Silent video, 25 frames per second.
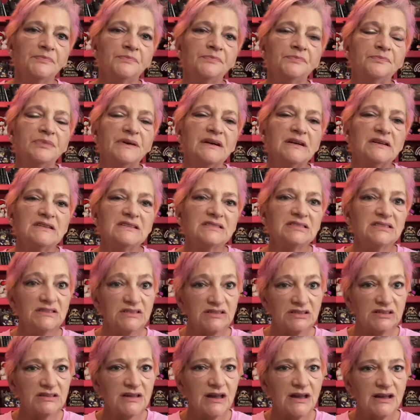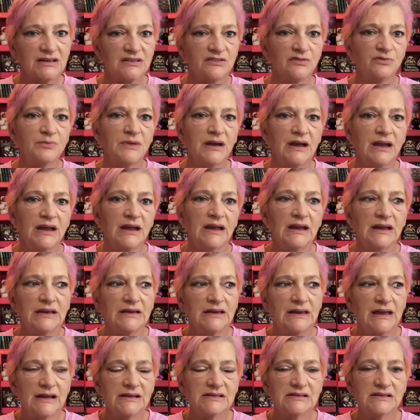but this is kind of my
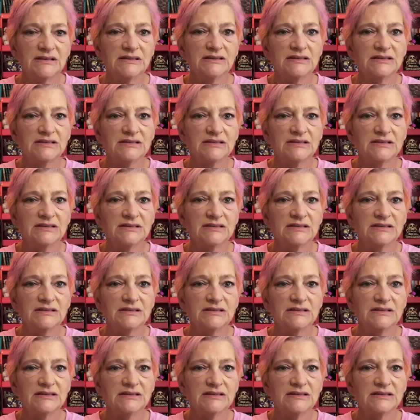next